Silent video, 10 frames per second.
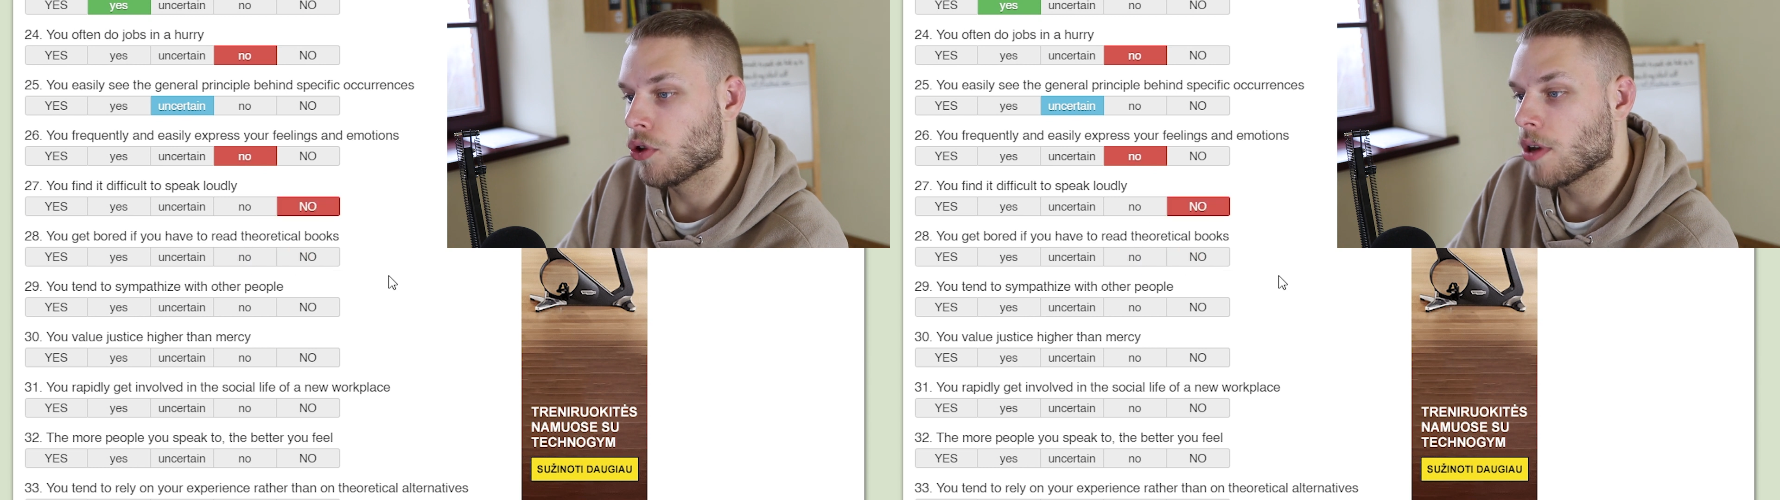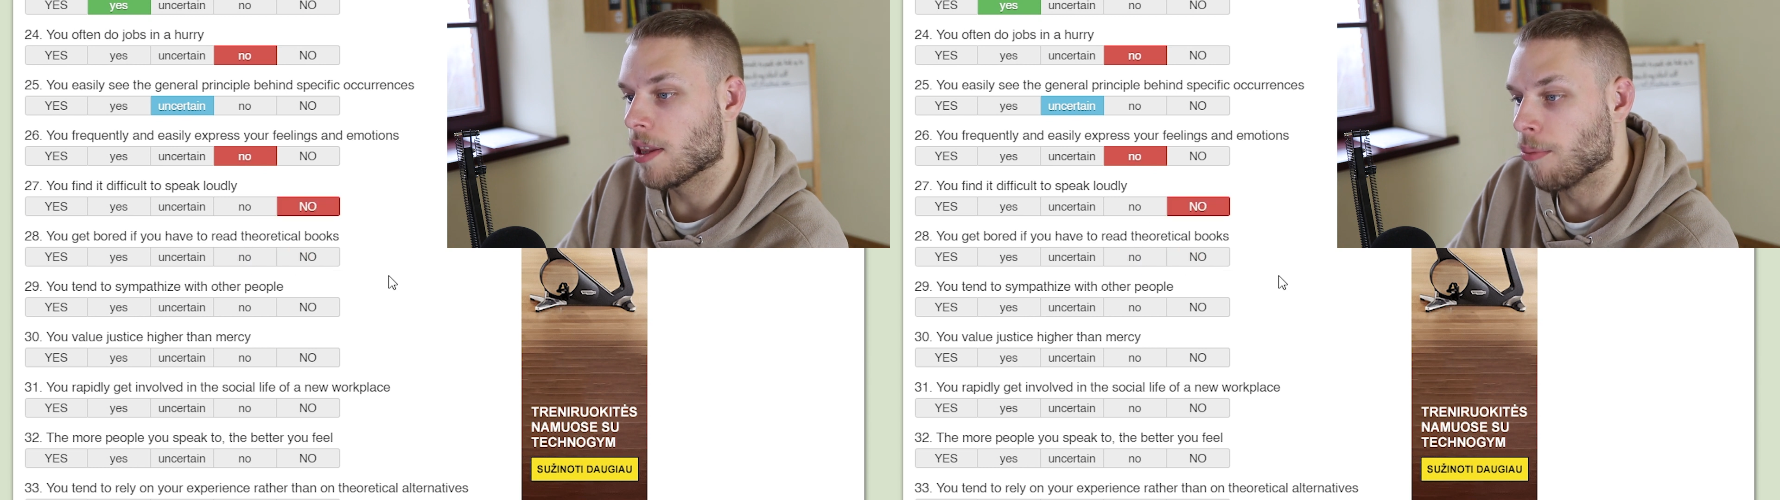
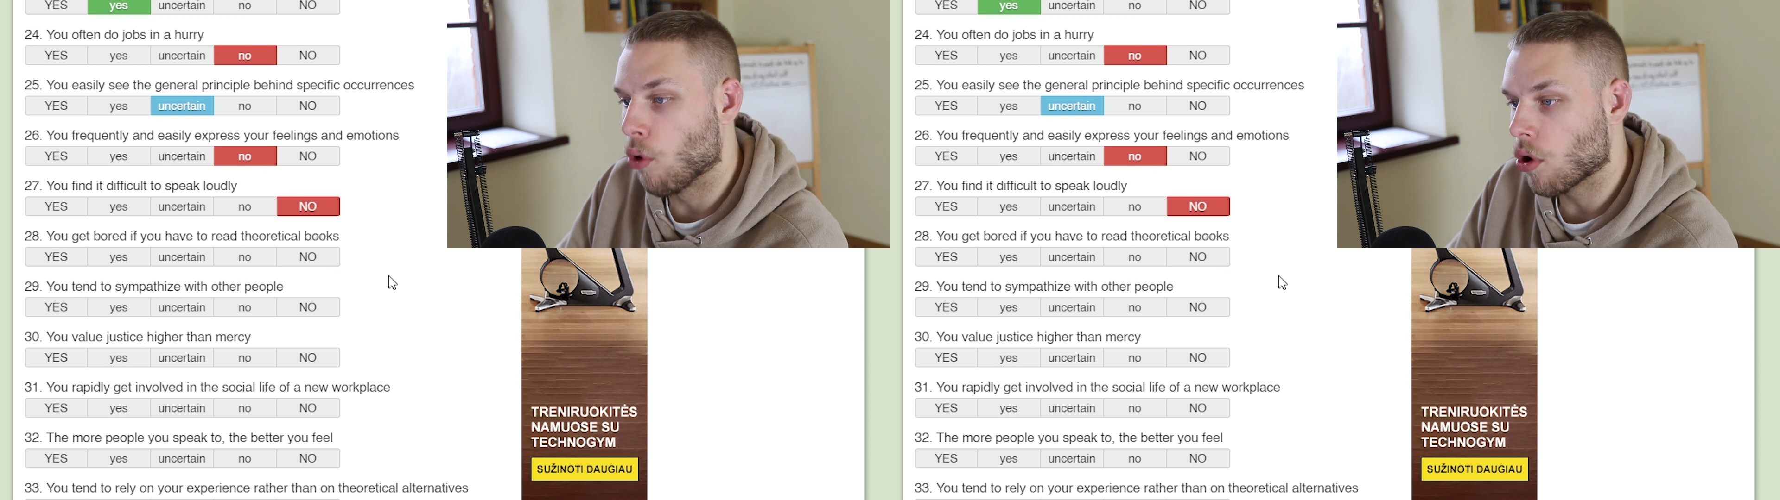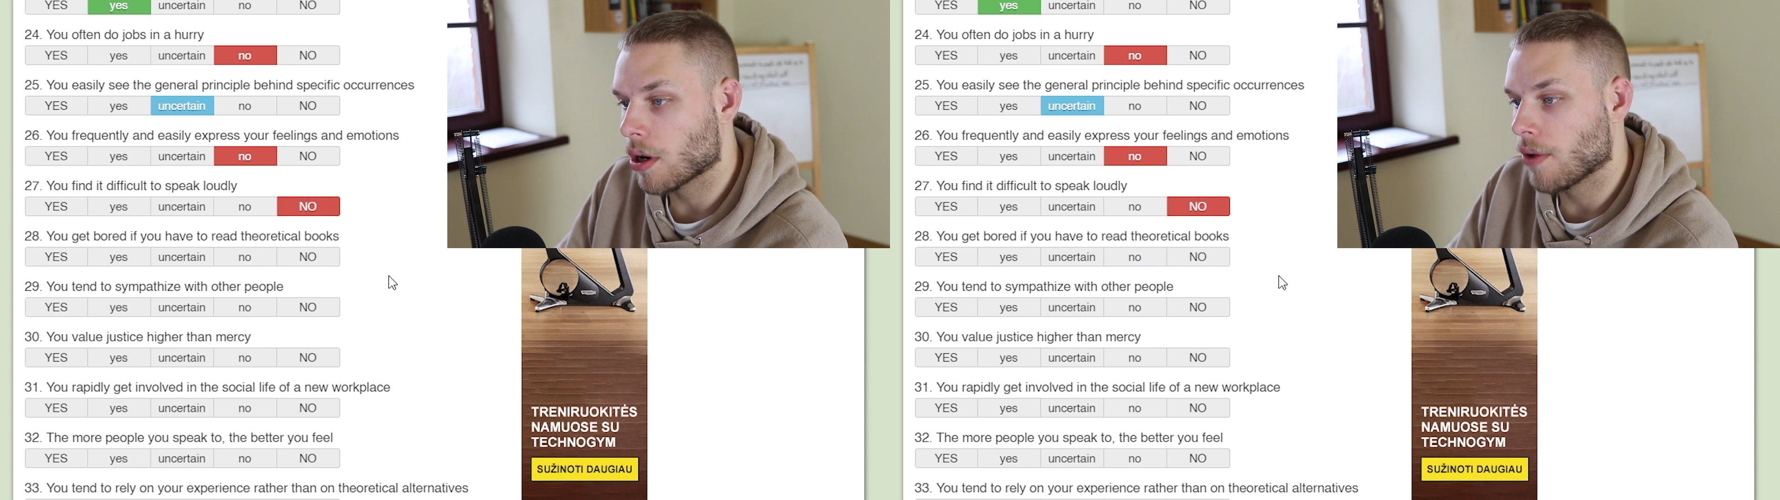You get
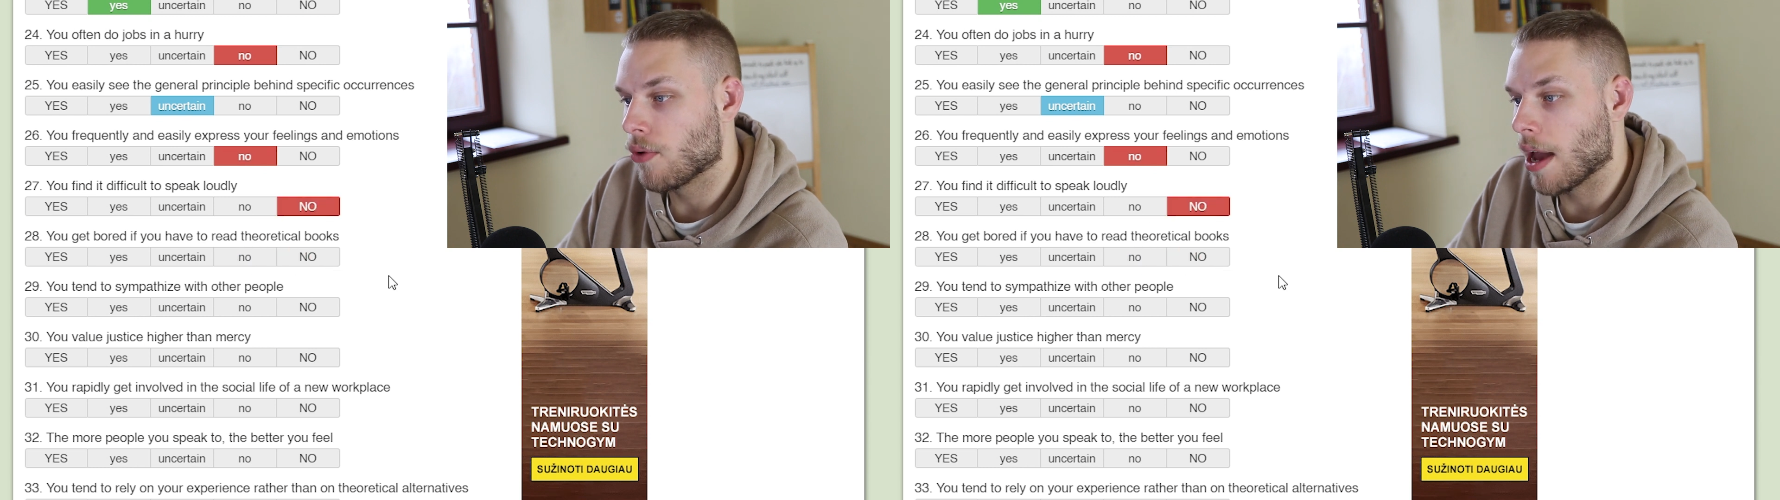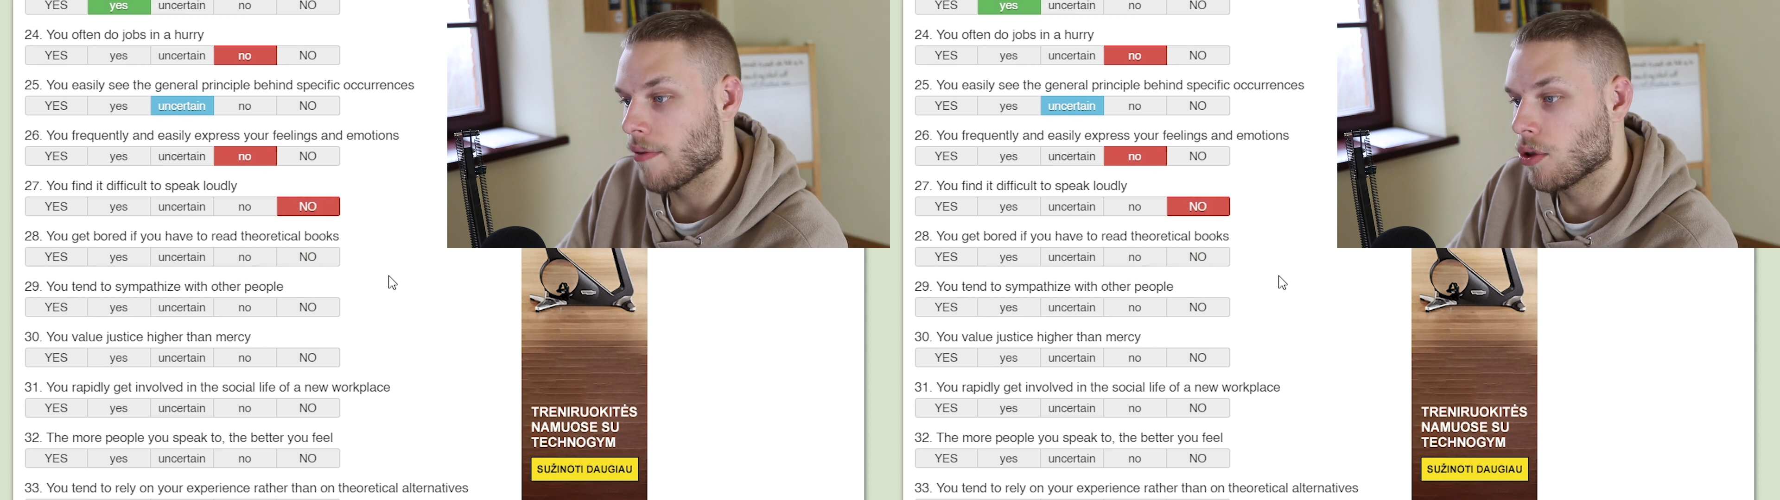bored if
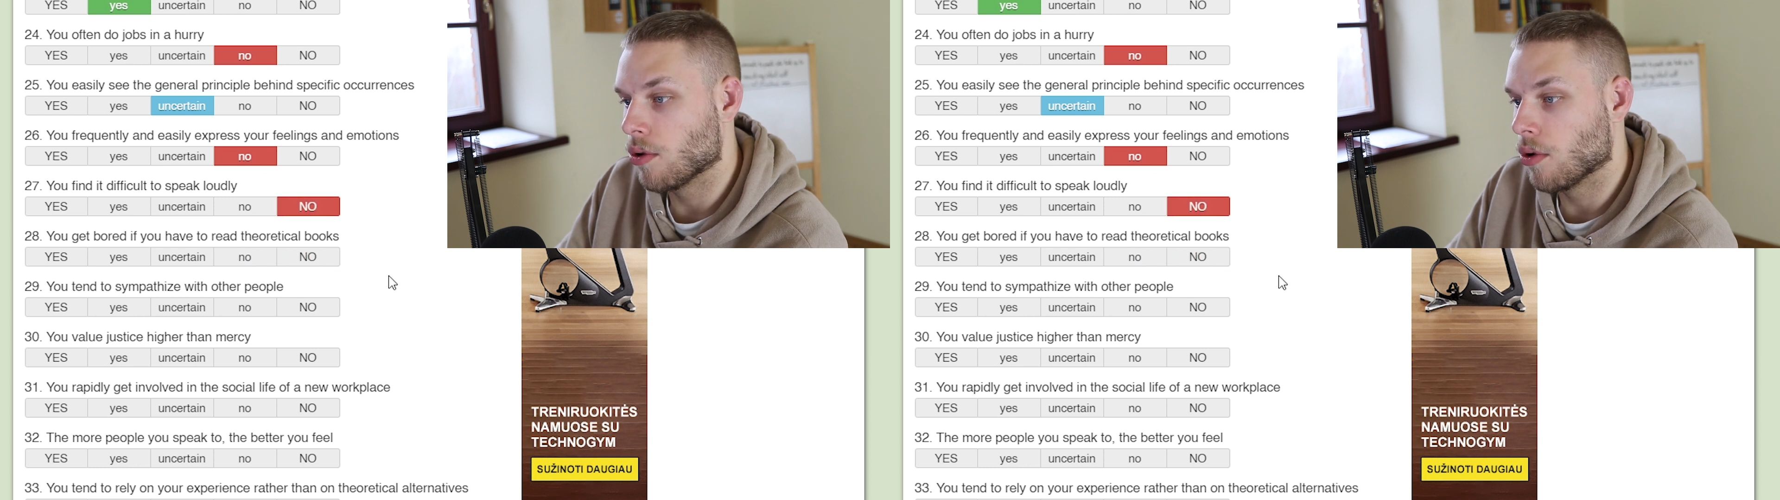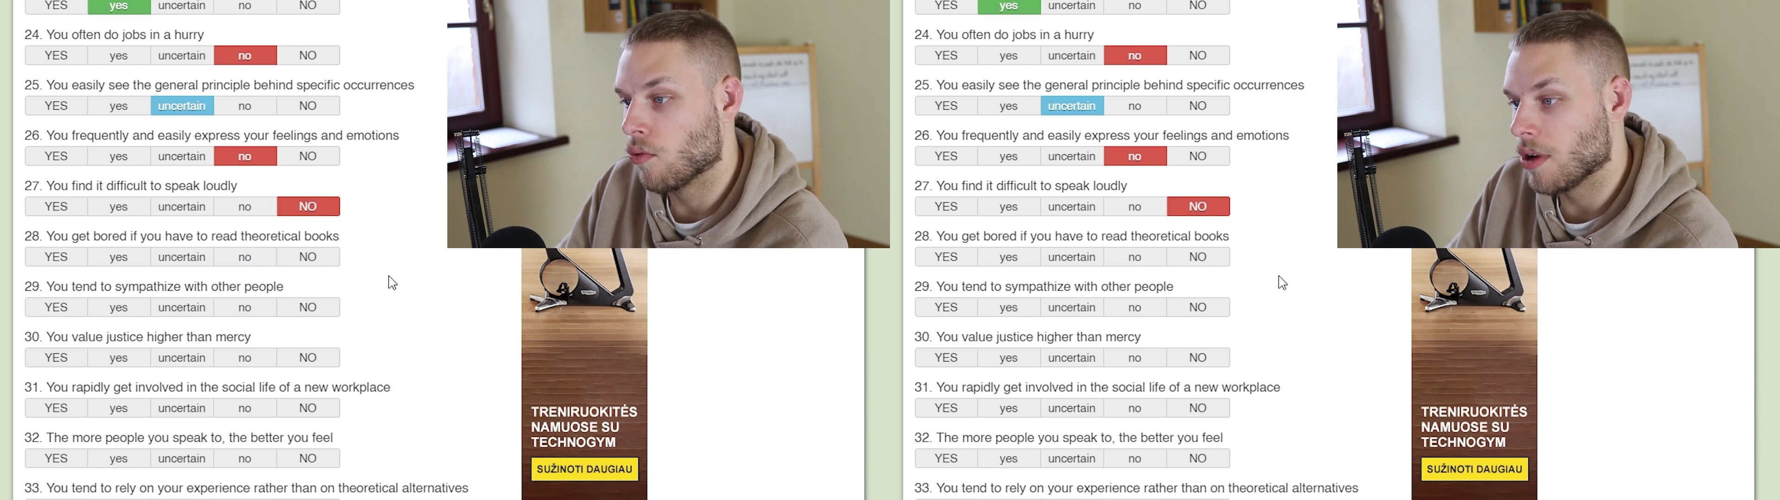you have
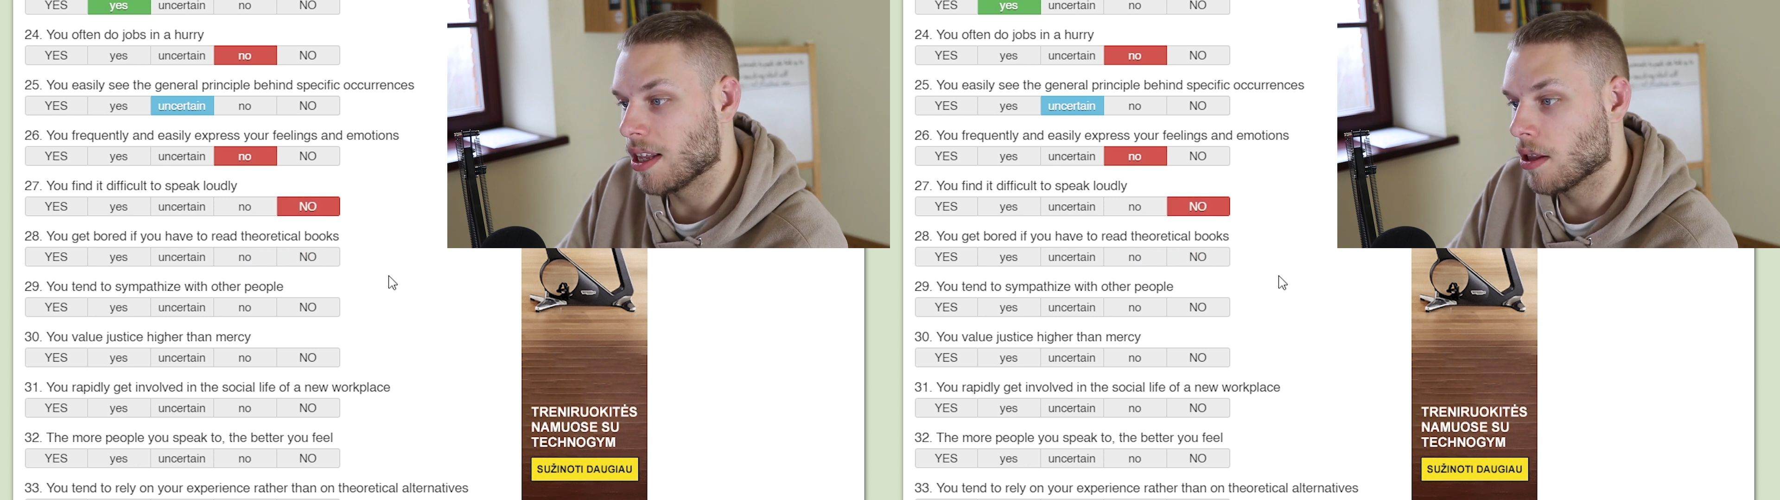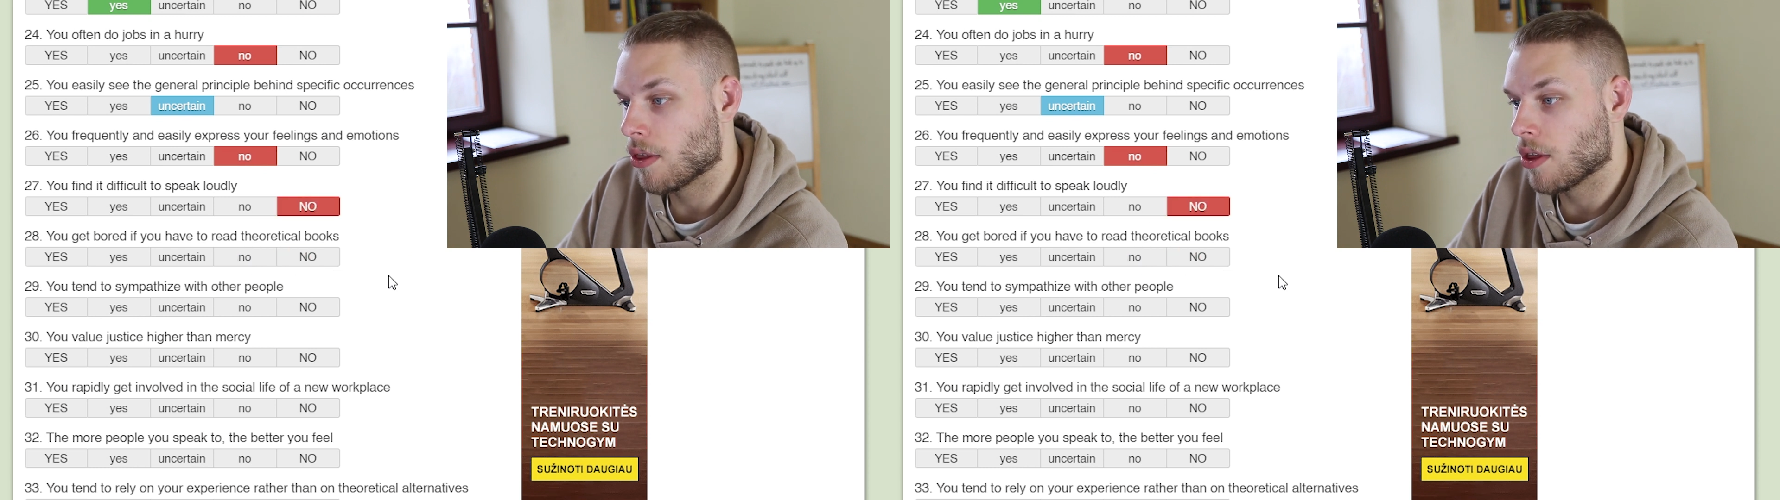to read